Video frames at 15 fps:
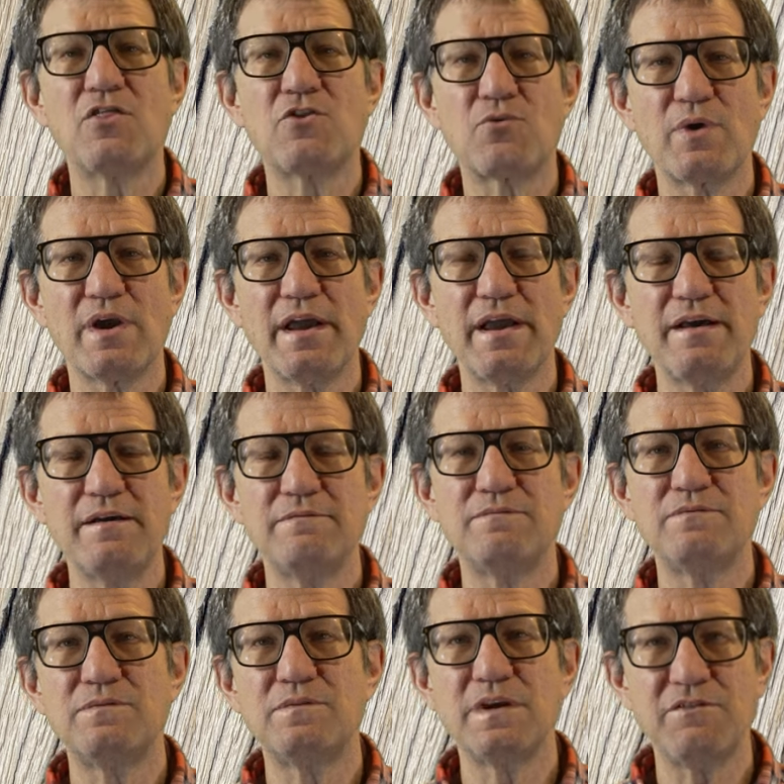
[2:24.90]
Three,
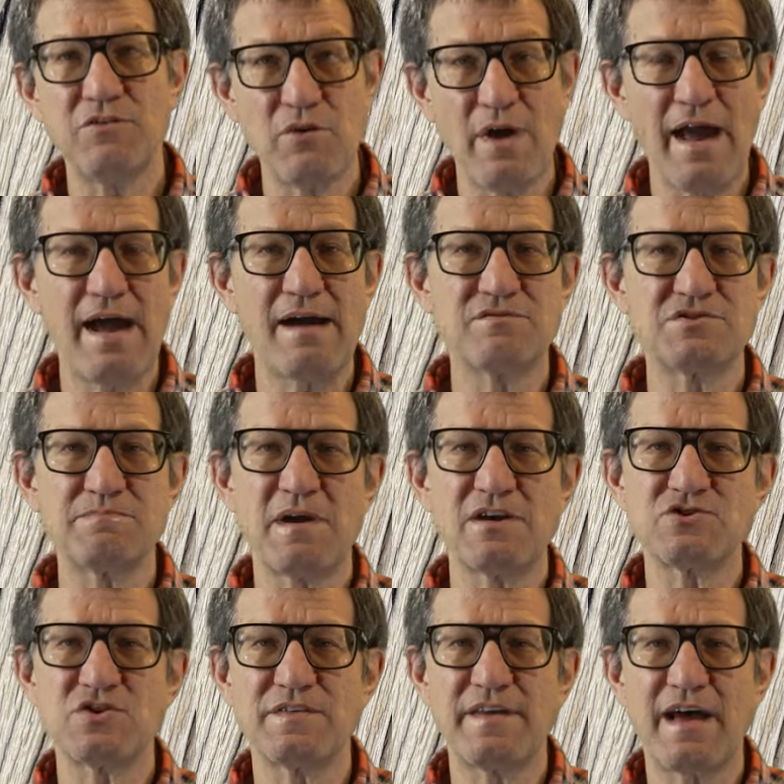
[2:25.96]
if you have
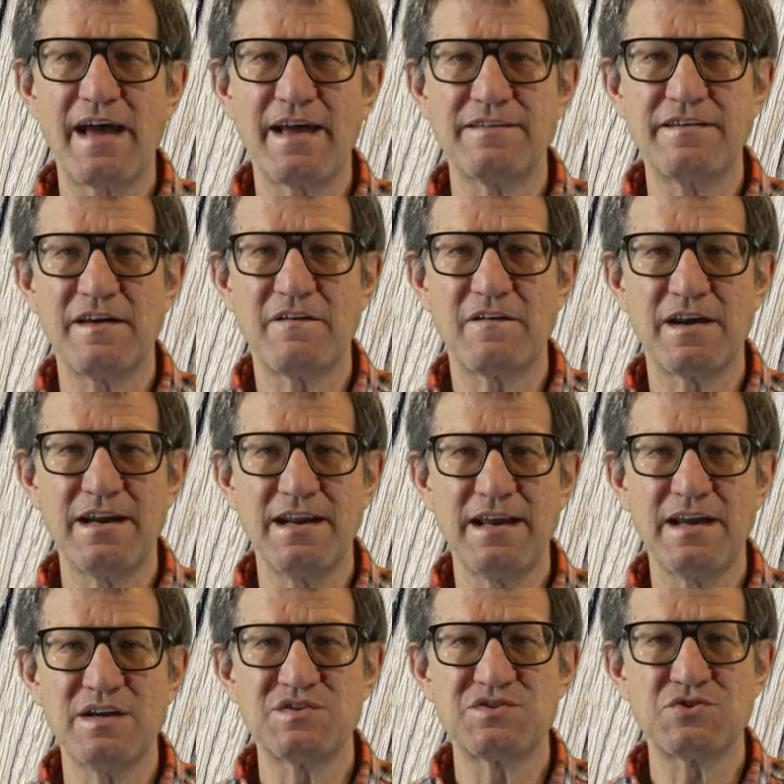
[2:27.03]
special dietary
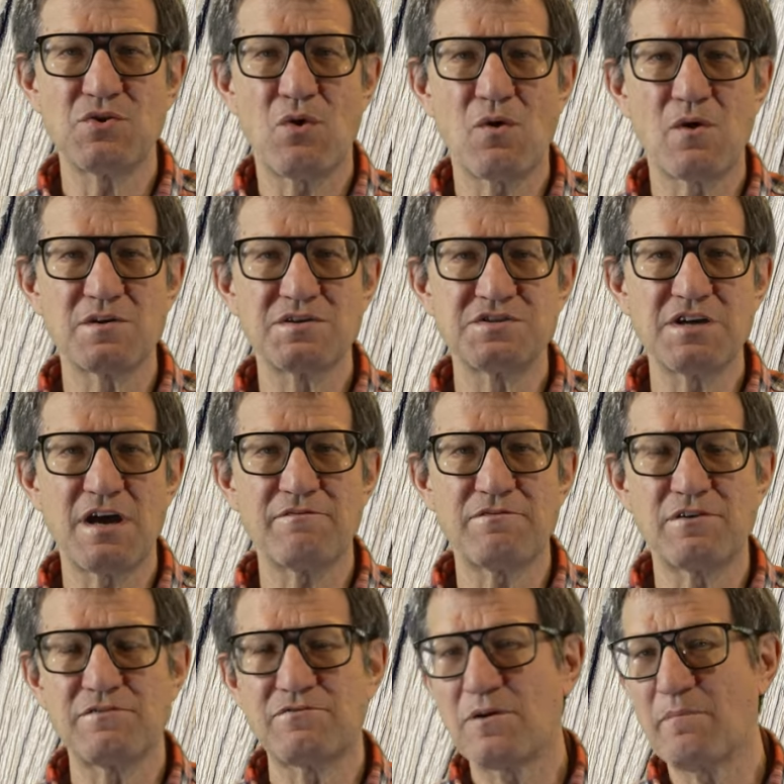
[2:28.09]
needs or
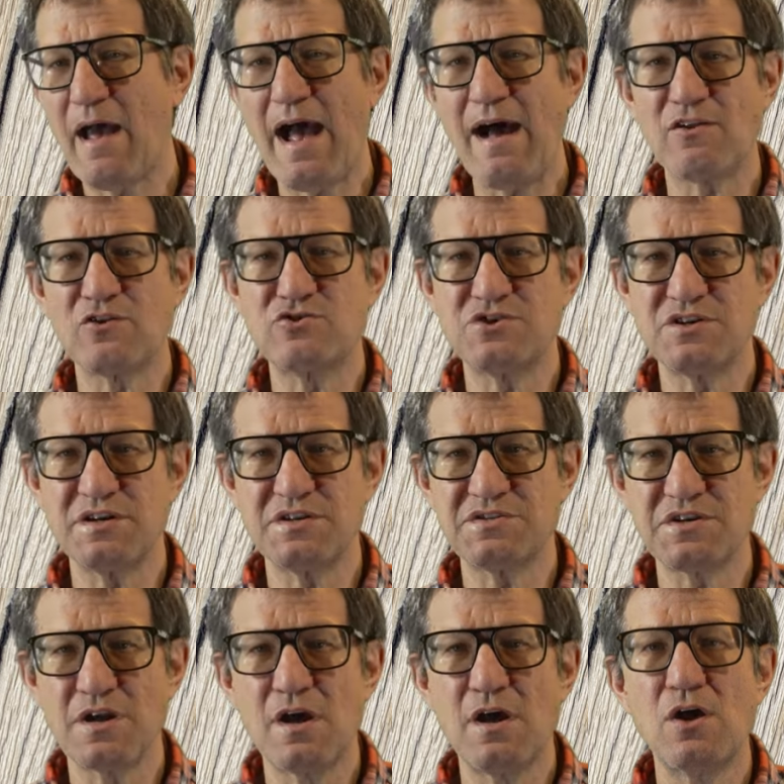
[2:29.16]
suffer from
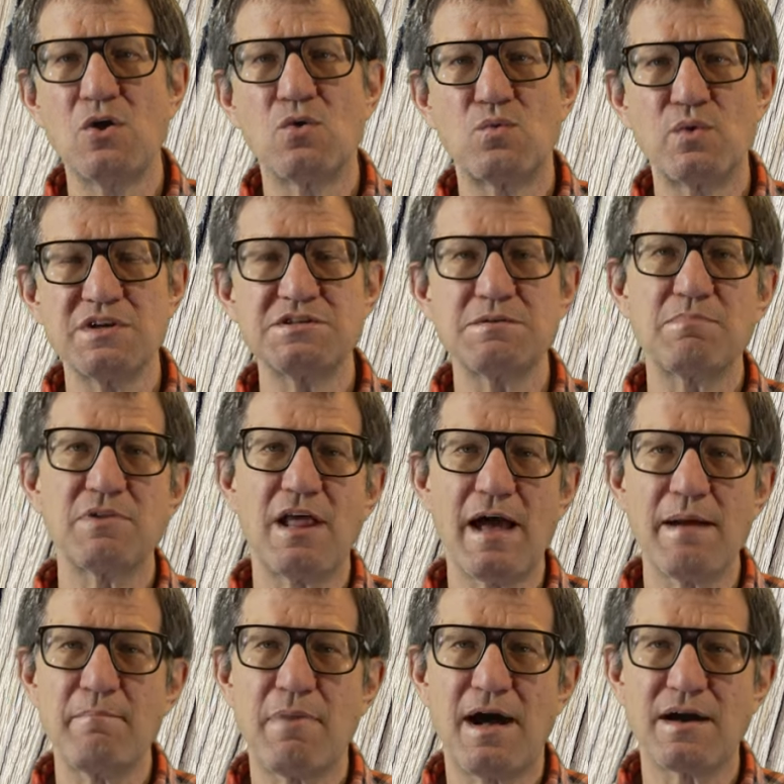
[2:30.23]
allergies,
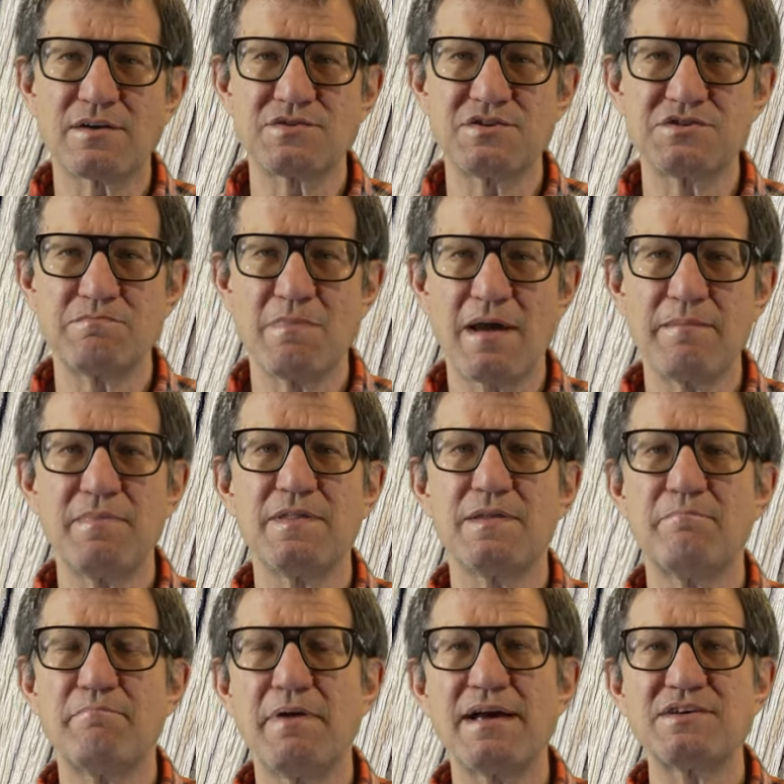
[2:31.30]
resupply boxes might be
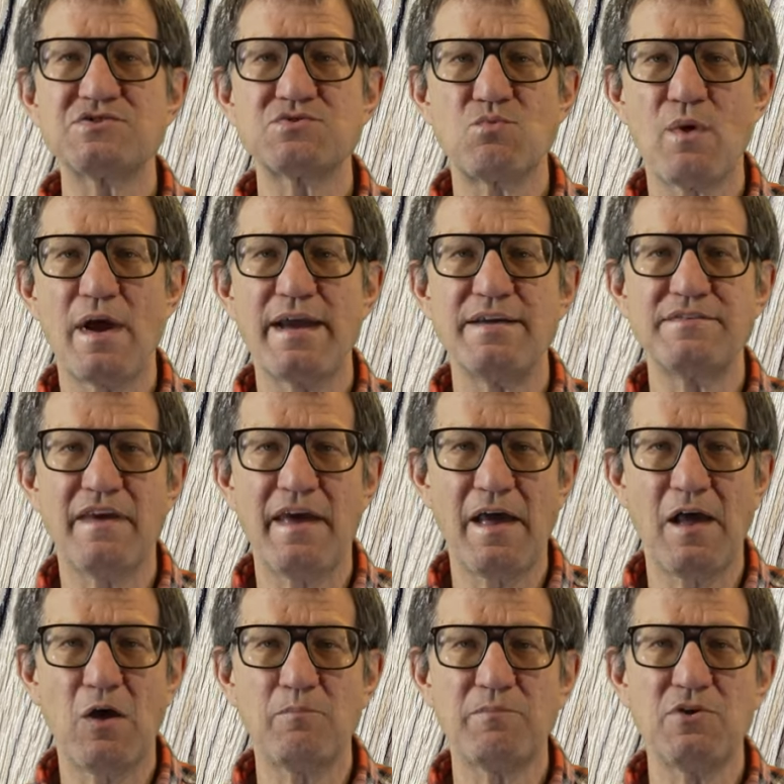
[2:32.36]
the best way to
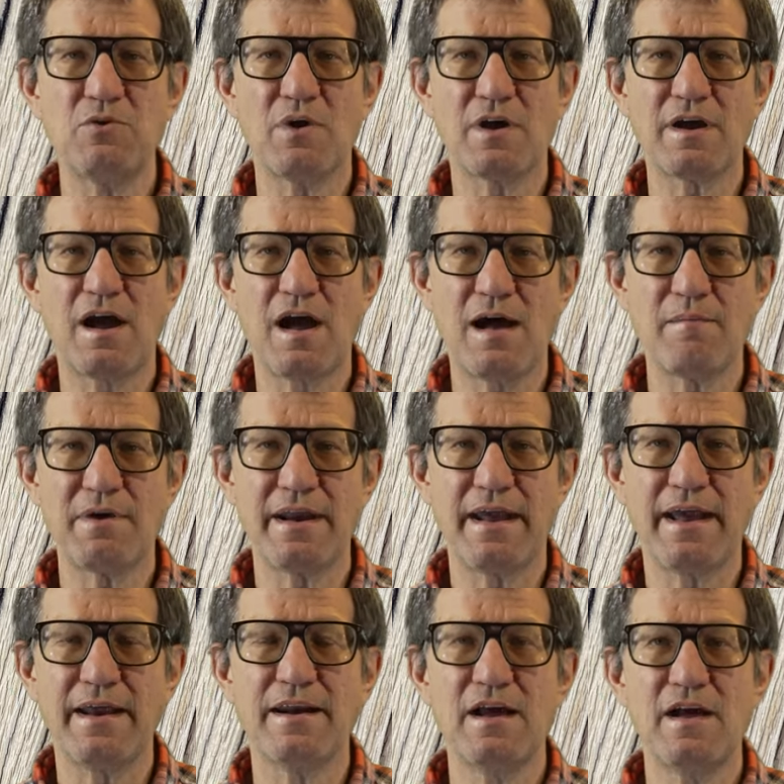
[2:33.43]
help you
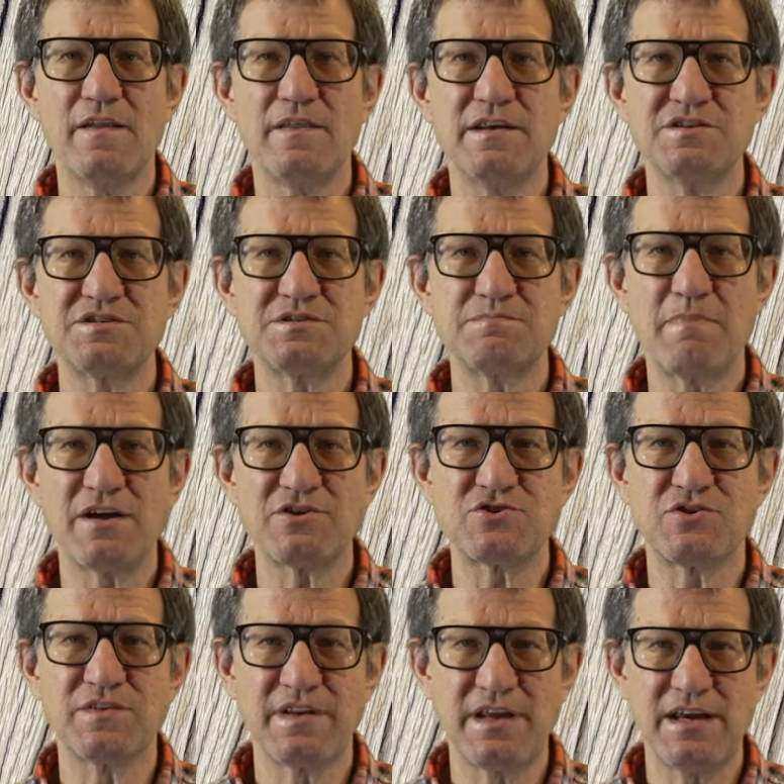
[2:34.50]
accommodate these
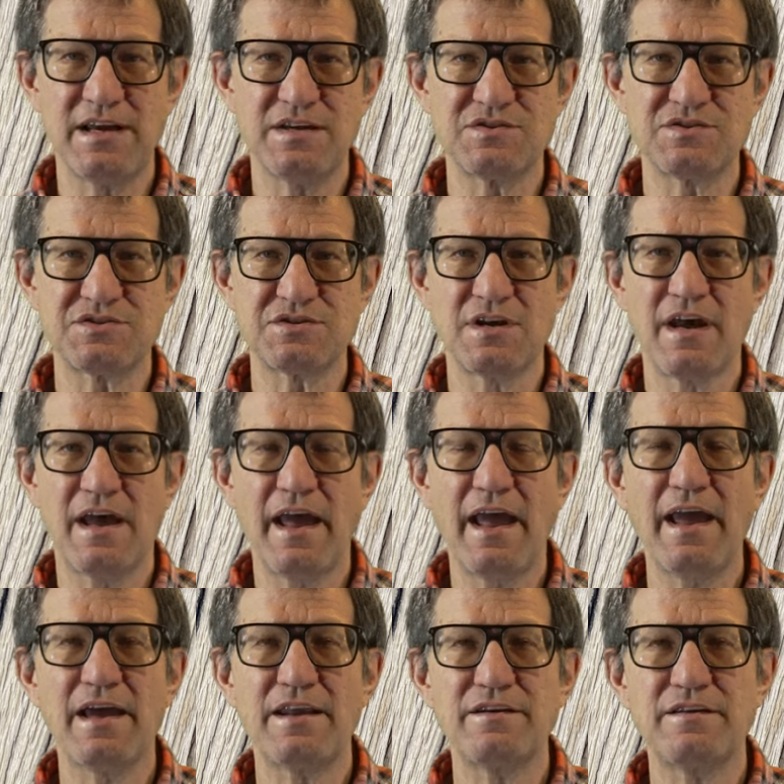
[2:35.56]
special needs,
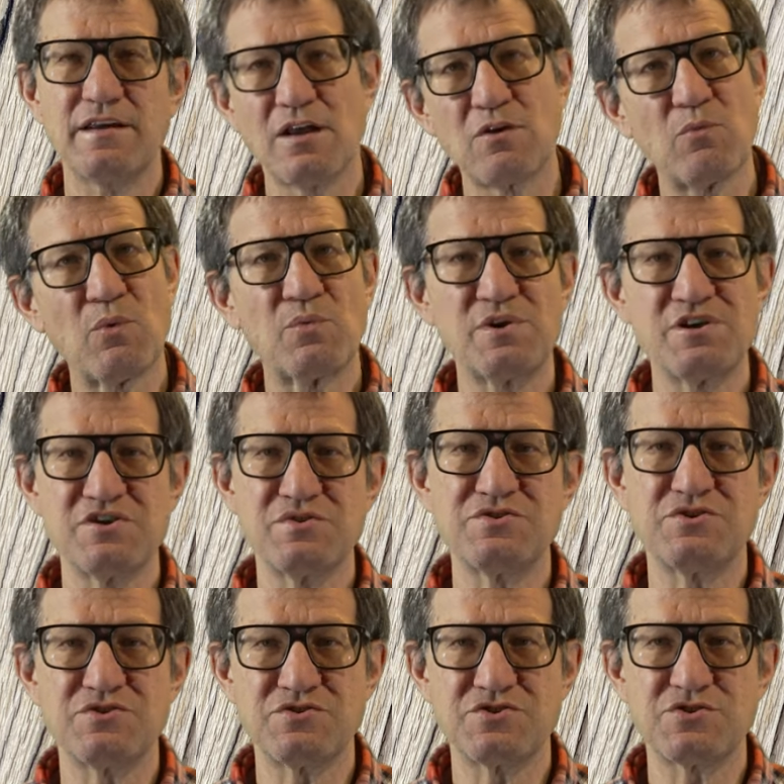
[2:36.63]
and it will
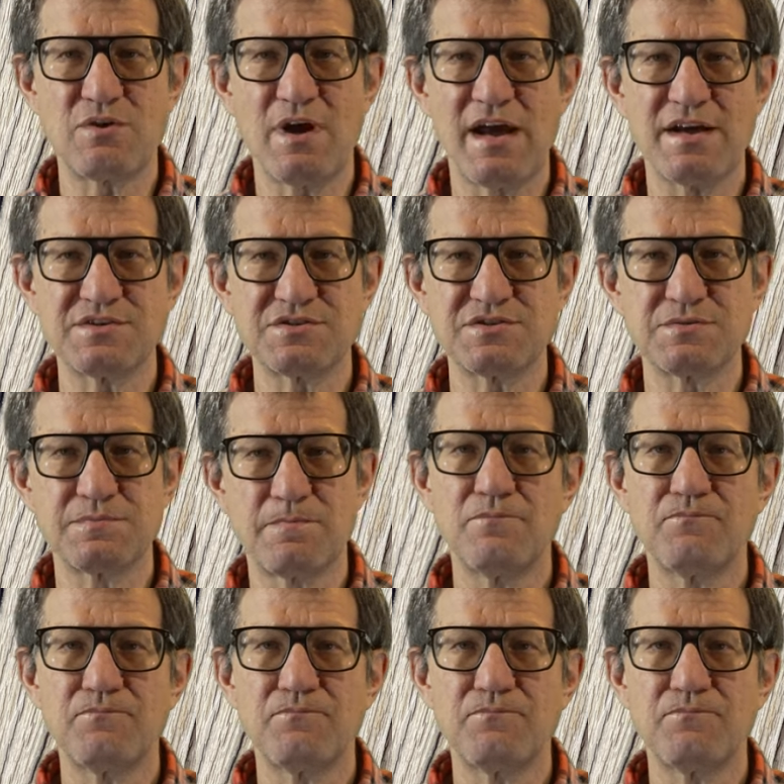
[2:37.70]
reduce your stress.